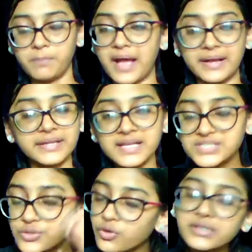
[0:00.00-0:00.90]

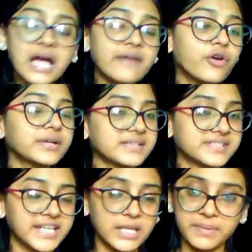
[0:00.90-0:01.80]
Pancreas do not have got
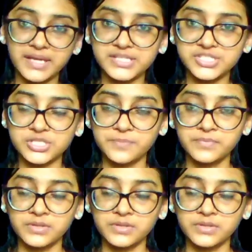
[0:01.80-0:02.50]
acidic pH.